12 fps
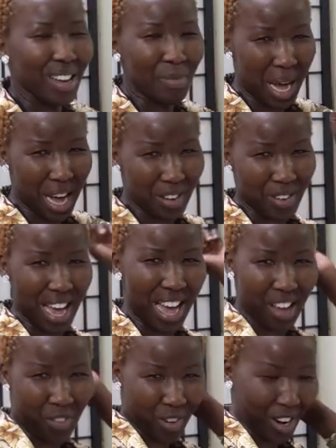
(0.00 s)
up,
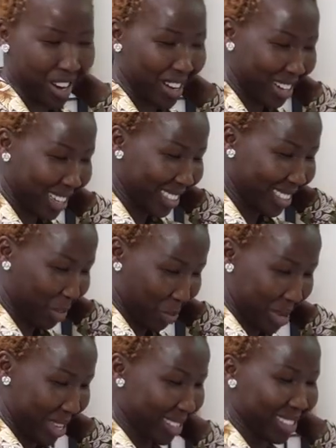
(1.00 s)
however,
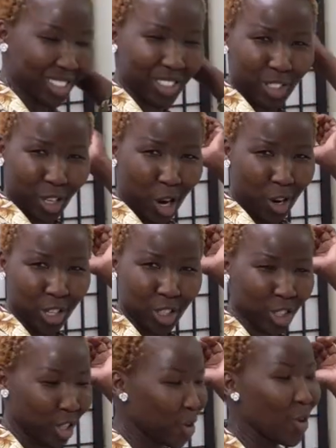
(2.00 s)
Miss
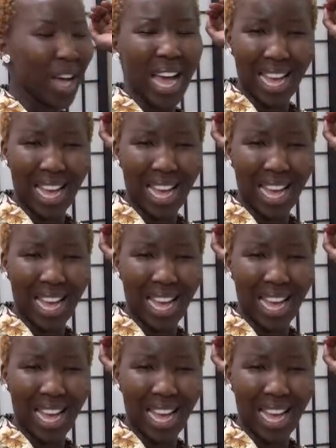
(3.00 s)
ScarJo,